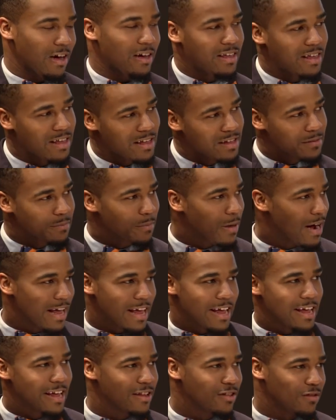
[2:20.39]
A kid my
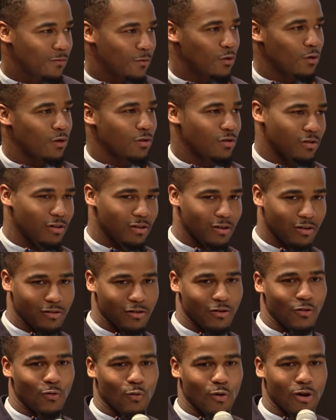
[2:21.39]
age, of course, you know,
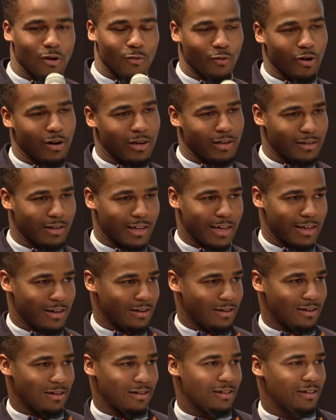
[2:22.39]
you'd want what?
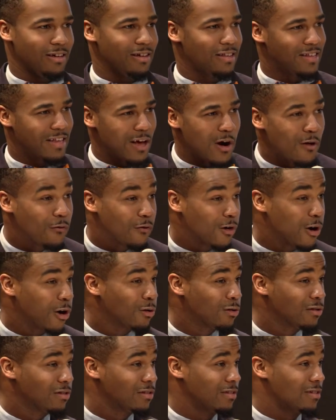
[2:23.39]
Like a, a cell
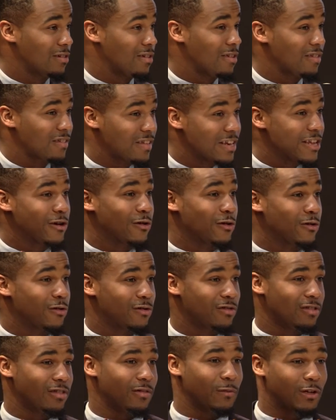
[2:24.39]
phone,
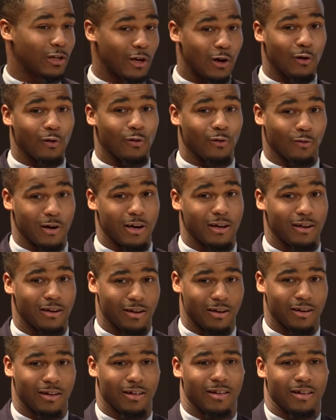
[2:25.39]
sneakers, some clothes, right?
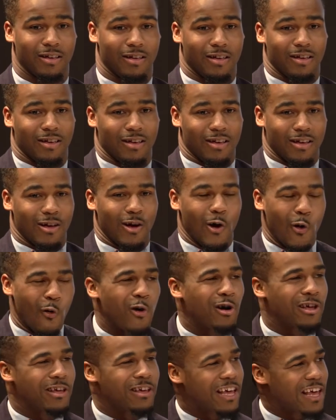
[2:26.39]

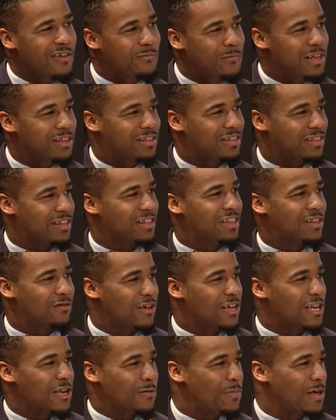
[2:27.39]
Working gave me a sense
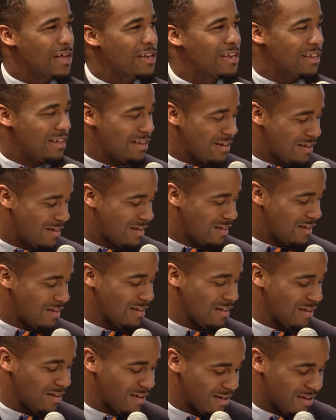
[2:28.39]
of
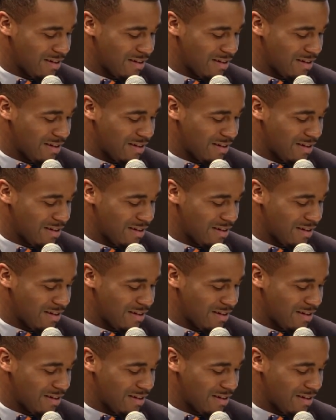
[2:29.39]
independence.